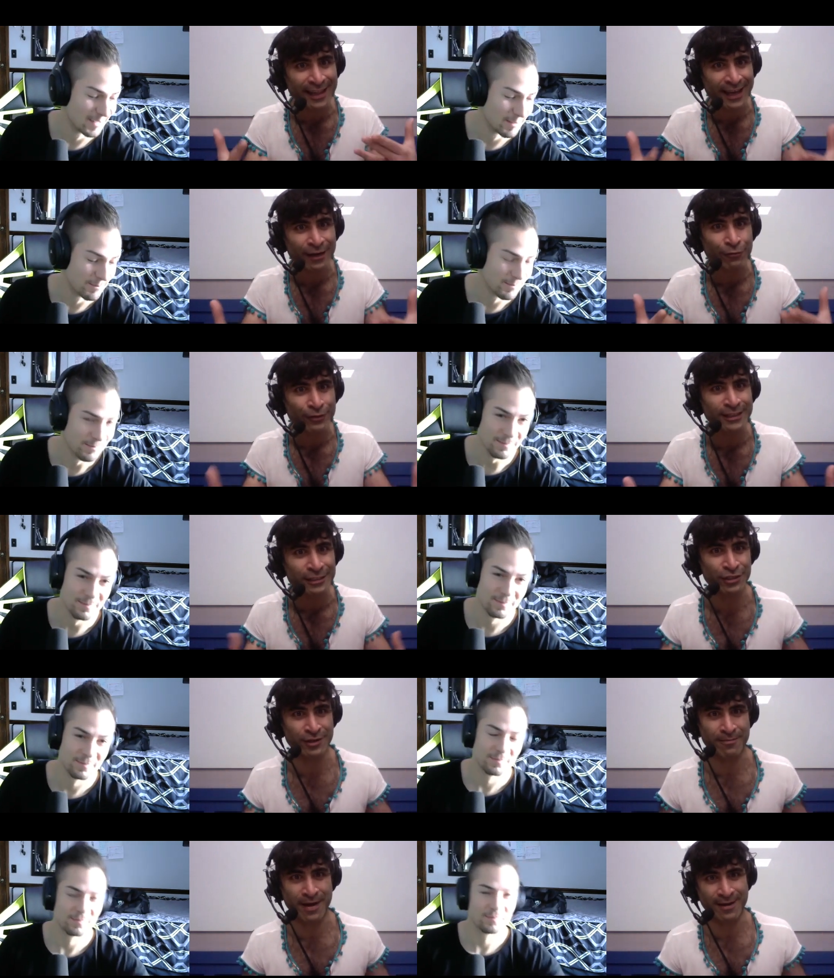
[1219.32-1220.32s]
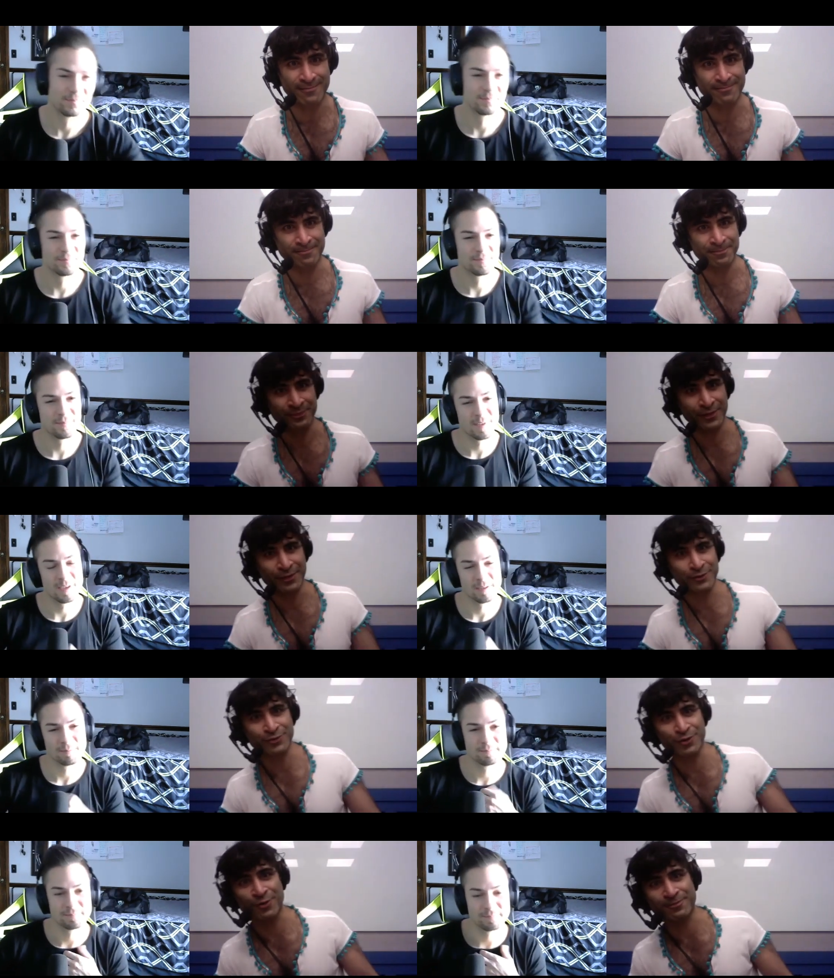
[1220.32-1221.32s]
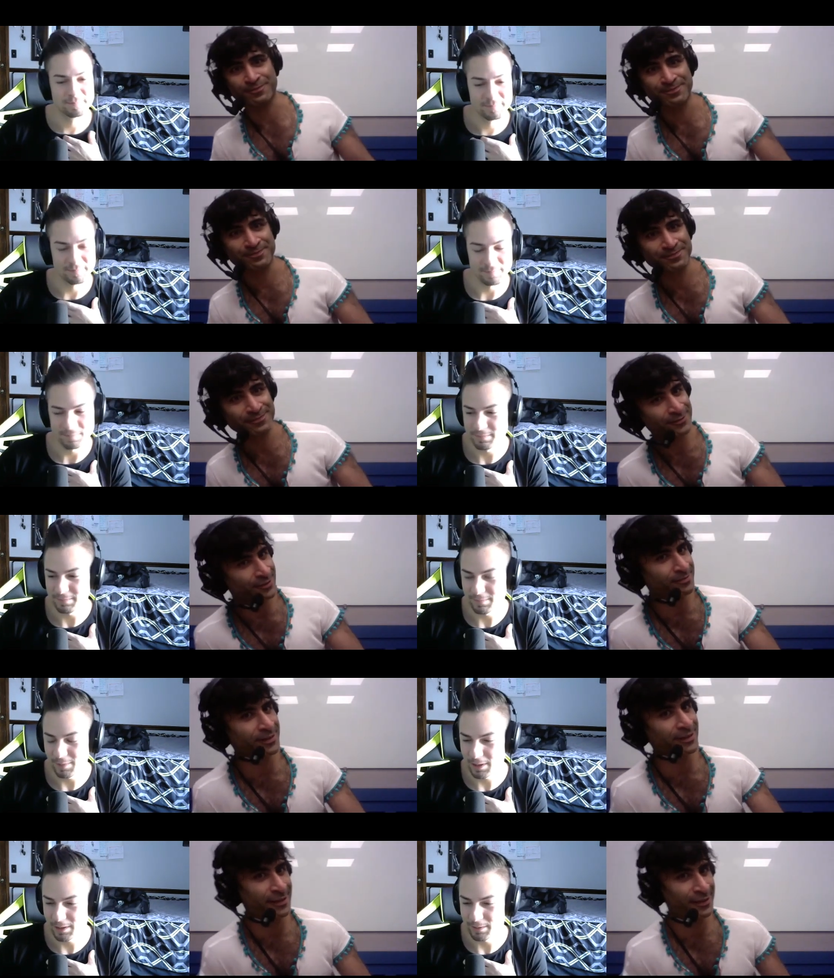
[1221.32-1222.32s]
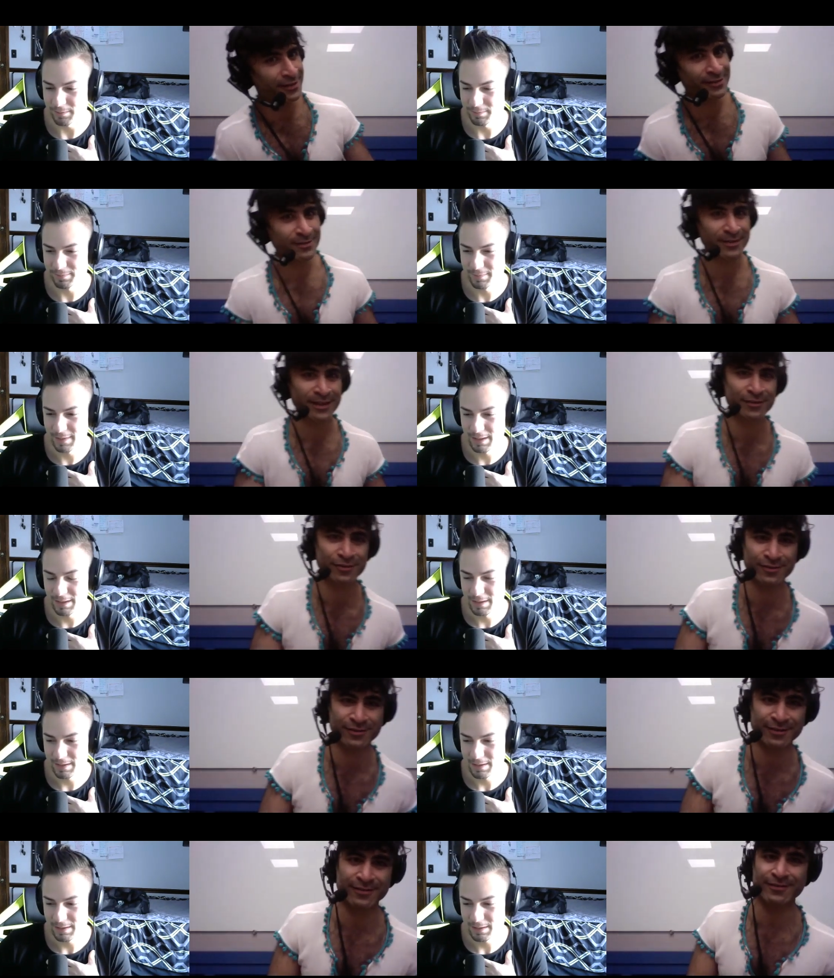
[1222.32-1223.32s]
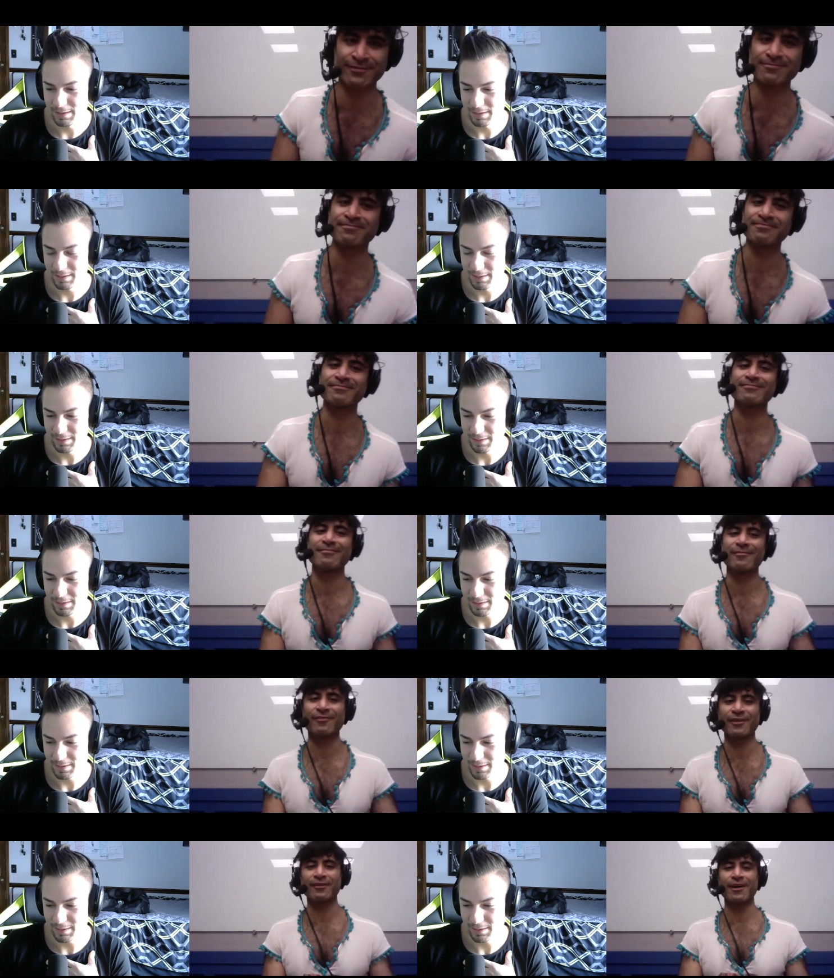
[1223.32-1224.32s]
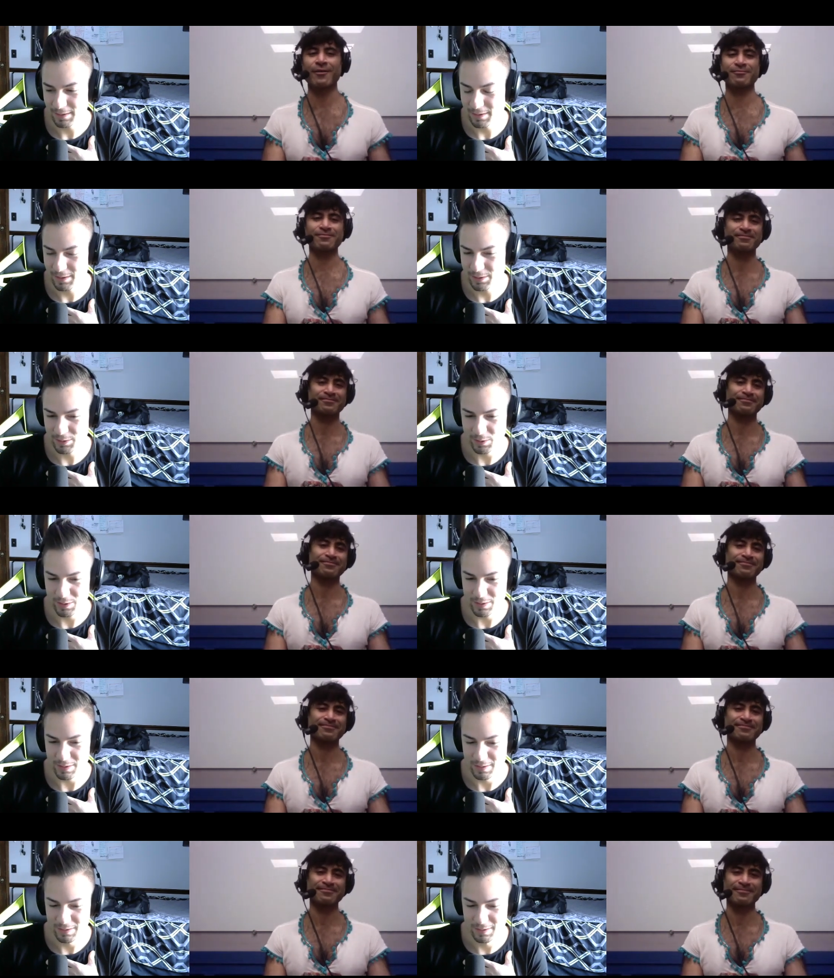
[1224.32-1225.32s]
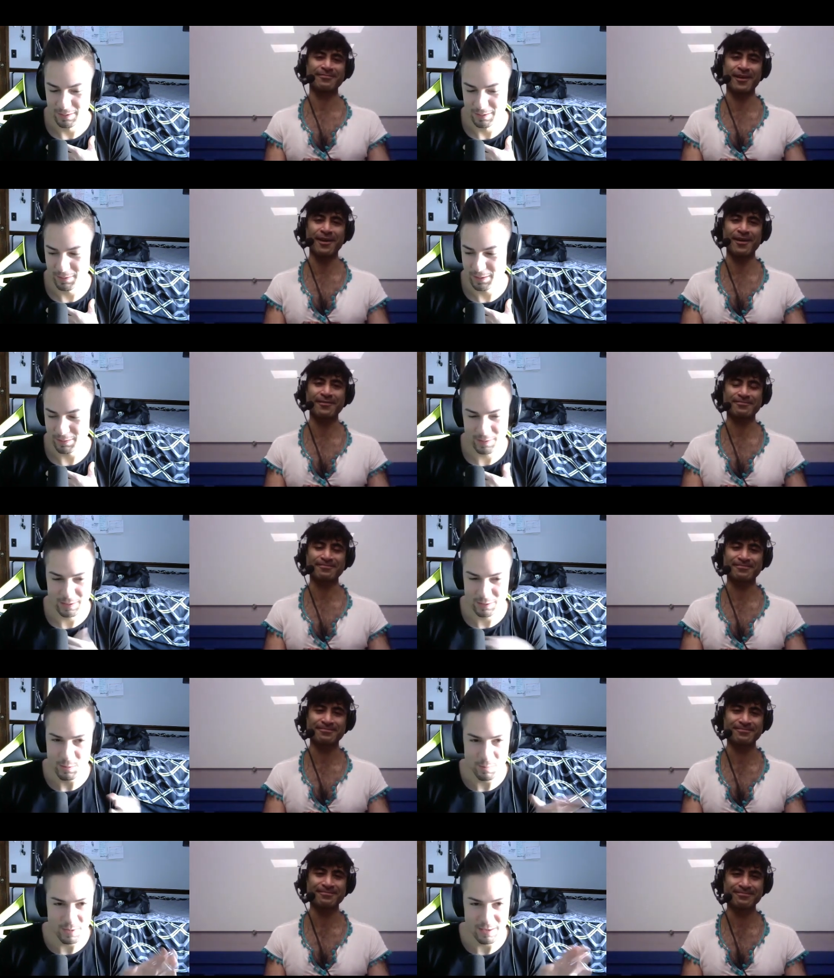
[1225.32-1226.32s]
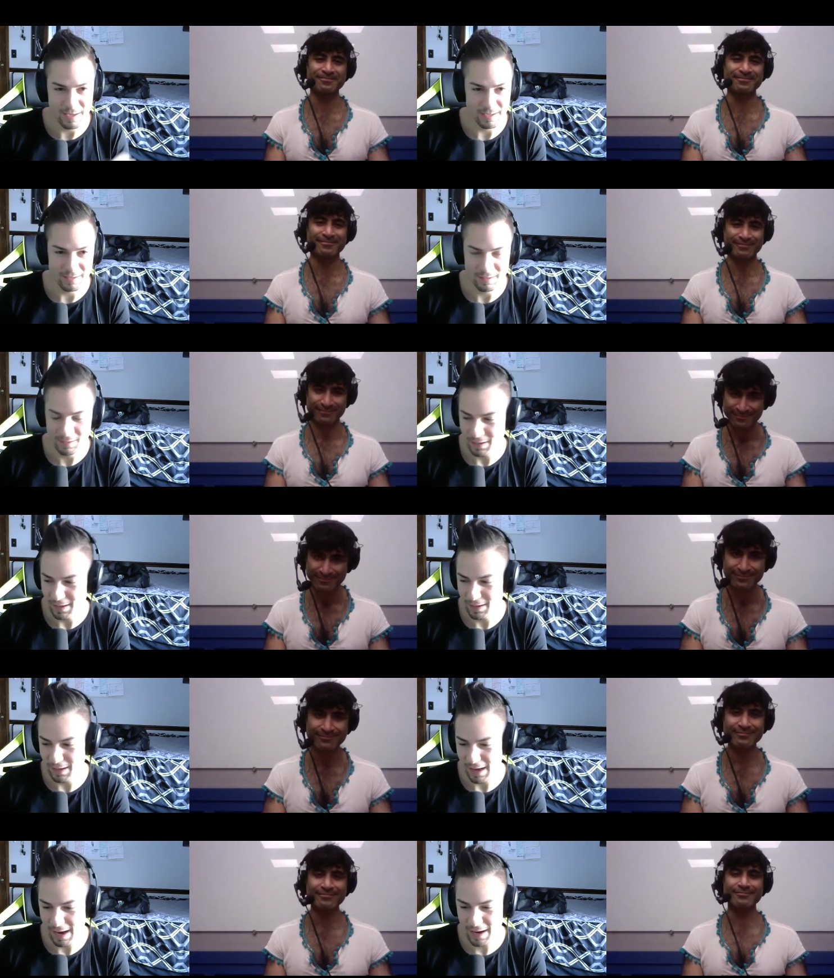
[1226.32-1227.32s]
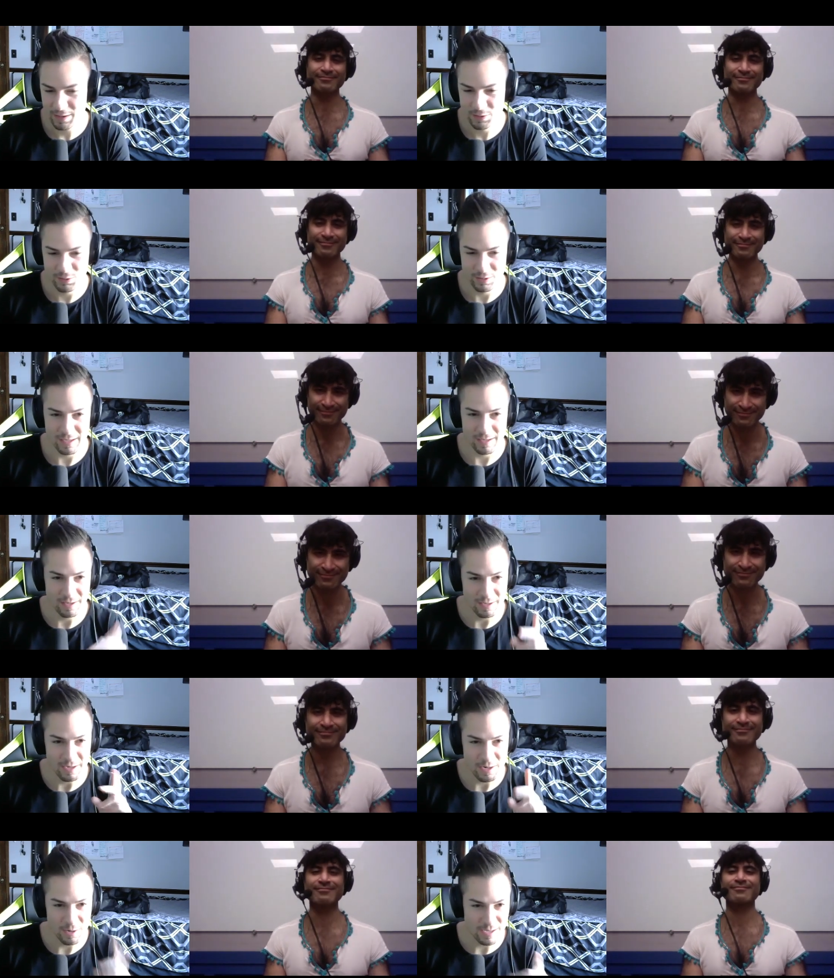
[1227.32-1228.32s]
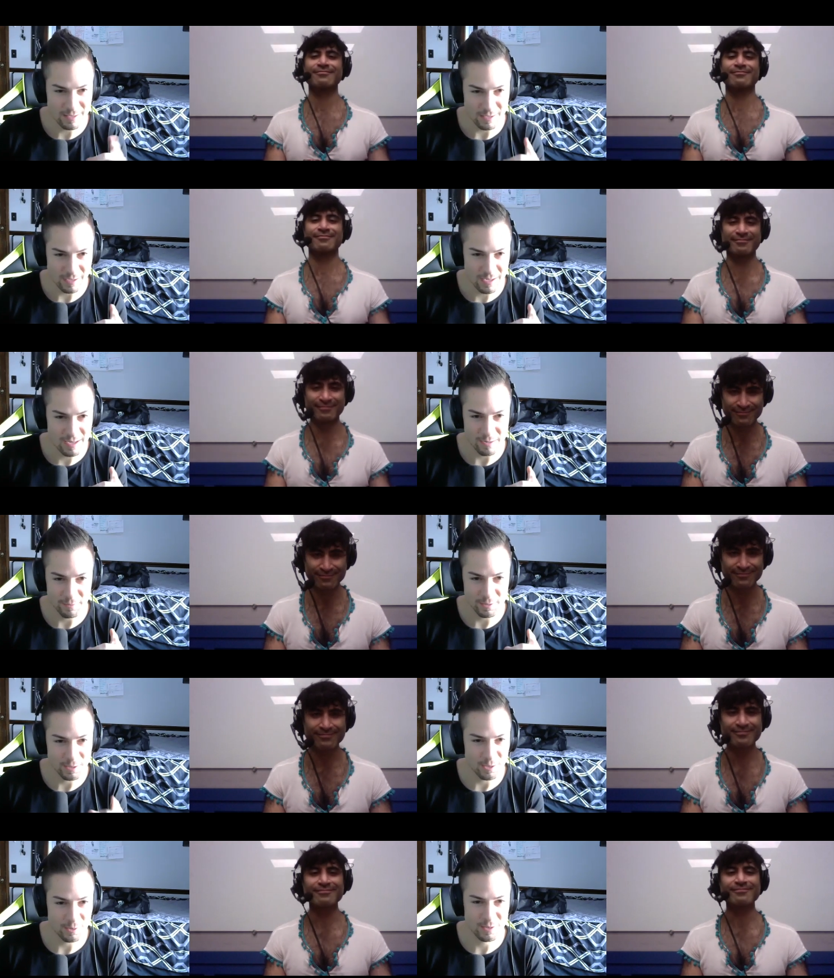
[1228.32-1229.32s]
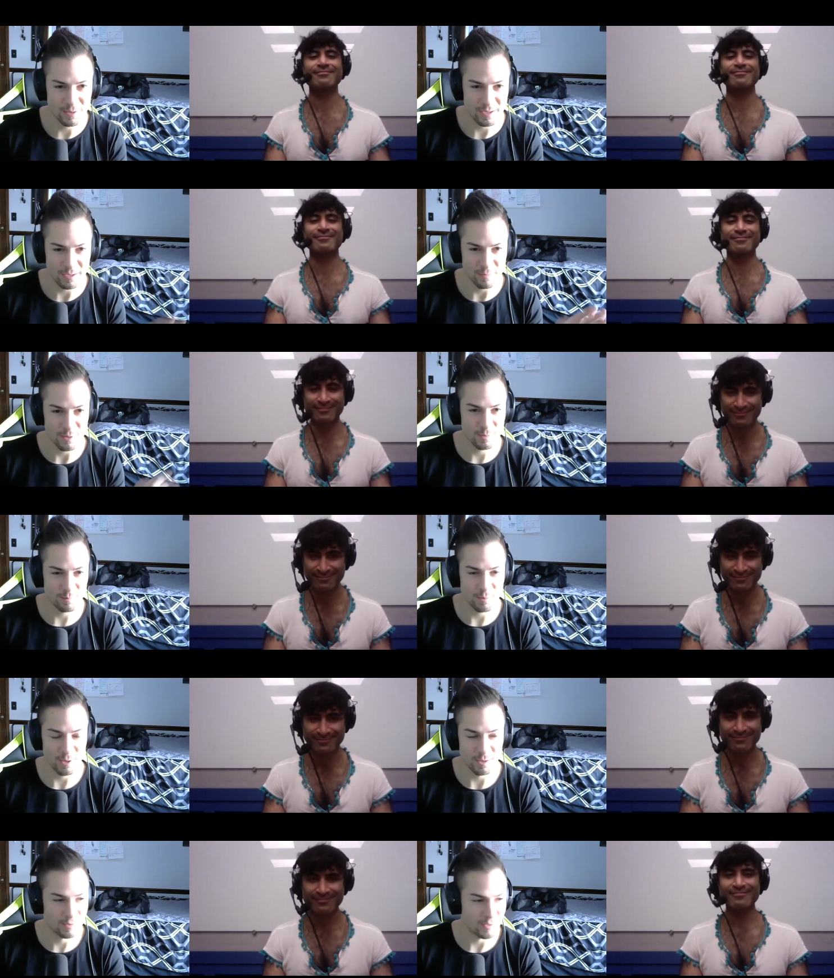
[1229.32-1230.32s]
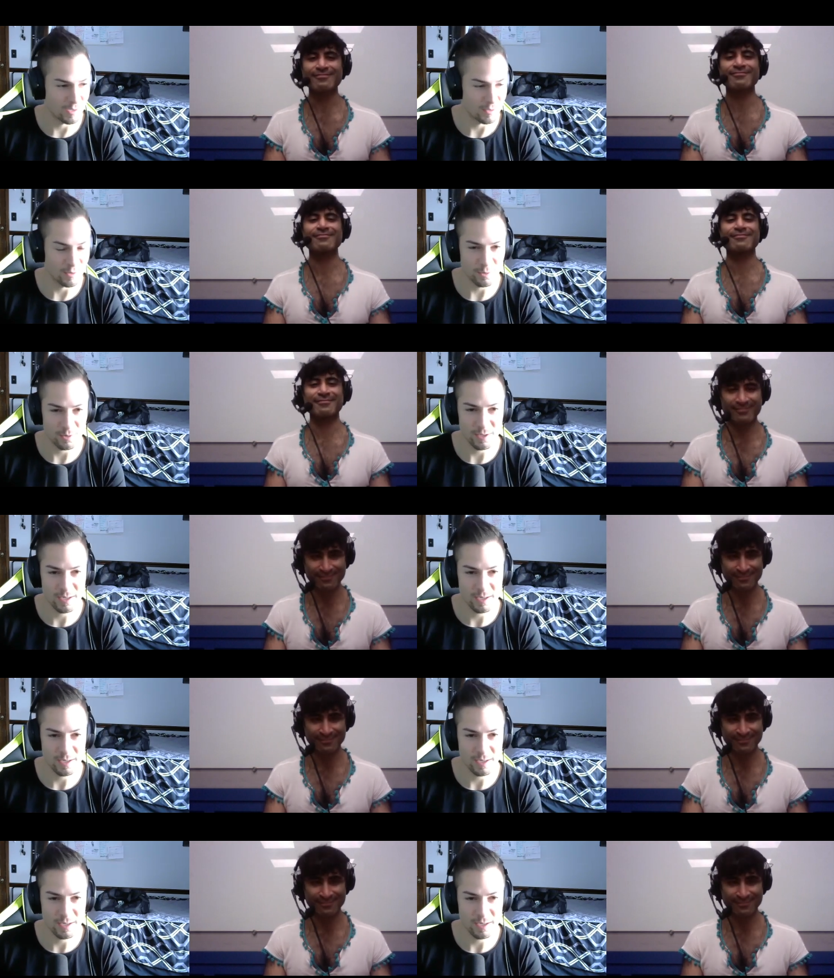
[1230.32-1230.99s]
Speaker 1: like a religion man so wow. something something interesting to figure That's out crazy
Speaker 2: one yeah. one stupid thing uh, i actually you know as a kid i would go to like amusement parks like locally